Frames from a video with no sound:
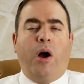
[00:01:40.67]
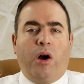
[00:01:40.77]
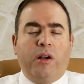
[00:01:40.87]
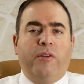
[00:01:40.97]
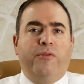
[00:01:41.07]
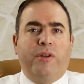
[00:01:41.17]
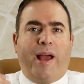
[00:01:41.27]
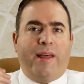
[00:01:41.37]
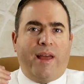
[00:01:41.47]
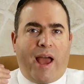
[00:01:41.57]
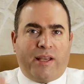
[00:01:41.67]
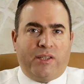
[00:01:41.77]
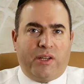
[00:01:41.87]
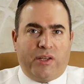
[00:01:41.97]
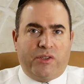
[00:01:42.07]
part of the
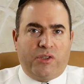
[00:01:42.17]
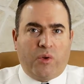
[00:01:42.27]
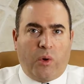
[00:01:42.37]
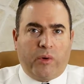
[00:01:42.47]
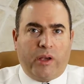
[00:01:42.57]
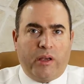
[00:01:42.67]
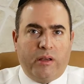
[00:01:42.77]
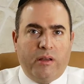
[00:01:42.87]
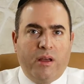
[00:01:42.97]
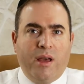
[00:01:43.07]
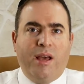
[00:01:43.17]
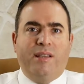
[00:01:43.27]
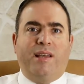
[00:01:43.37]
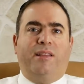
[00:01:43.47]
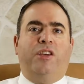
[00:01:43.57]
Exodus story
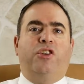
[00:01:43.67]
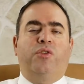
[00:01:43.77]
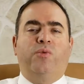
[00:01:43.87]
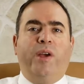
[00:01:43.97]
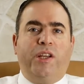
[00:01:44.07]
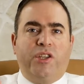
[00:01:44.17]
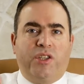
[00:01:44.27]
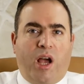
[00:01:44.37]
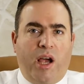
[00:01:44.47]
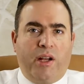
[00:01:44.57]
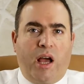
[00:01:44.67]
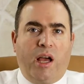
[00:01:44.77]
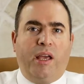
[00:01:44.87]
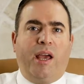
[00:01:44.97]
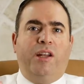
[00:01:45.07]
is that they should reach
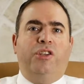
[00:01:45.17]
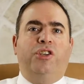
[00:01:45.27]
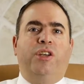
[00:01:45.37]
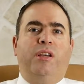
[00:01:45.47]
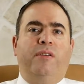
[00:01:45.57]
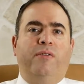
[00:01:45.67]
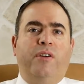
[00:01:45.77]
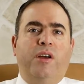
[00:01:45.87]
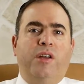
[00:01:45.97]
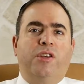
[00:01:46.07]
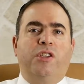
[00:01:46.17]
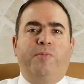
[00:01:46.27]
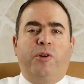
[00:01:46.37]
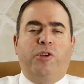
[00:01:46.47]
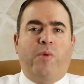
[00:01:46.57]
Sinai and achieve the
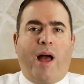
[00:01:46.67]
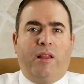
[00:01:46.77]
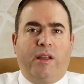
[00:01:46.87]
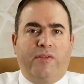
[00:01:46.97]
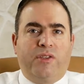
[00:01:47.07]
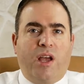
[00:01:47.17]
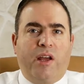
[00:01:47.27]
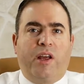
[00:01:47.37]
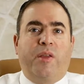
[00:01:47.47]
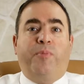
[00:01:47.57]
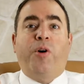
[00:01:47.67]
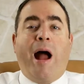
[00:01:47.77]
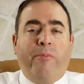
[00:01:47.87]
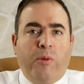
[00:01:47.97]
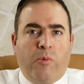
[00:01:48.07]
spirituality of Sinai. The
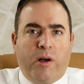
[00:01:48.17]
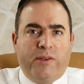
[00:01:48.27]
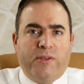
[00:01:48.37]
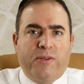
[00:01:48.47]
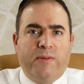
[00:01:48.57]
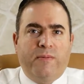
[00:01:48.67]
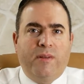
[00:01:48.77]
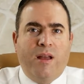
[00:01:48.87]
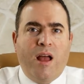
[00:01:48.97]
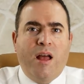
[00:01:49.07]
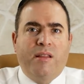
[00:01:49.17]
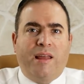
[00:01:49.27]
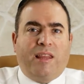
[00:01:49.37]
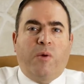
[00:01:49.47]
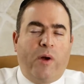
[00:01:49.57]
problem
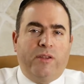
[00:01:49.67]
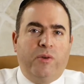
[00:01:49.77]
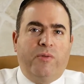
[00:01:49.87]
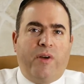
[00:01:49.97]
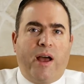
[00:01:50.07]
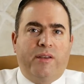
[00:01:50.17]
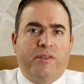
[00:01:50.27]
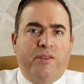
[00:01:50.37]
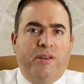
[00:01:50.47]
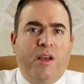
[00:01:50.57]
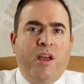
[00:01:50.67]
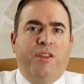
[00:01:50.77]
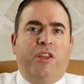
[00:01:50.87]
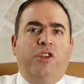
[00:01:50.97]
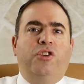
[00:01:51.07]
was that they went too
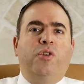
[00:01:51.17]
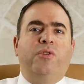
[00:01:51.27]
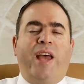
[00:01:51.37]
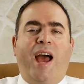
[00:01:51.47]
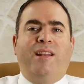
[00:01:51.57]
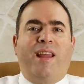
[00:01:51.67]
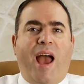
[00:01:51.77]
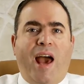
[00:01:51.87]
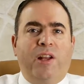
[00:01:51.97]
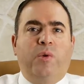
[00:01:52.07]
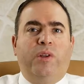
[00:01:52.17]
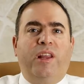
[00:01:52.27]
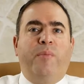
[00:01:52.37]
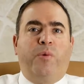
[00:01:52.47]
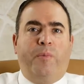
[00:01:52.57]
fast, that the Jews hadn't
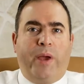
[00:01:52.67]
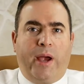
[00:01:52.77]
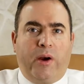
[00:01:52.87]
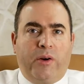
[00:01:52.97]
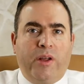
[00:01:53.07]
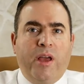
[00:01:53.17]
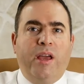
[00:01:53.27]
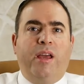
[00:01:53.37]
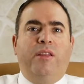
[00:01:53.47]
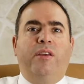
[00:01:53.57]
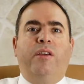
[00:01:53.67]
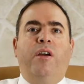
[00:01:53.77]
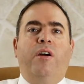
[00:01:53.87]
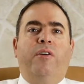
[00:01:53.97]
adequately prepared in the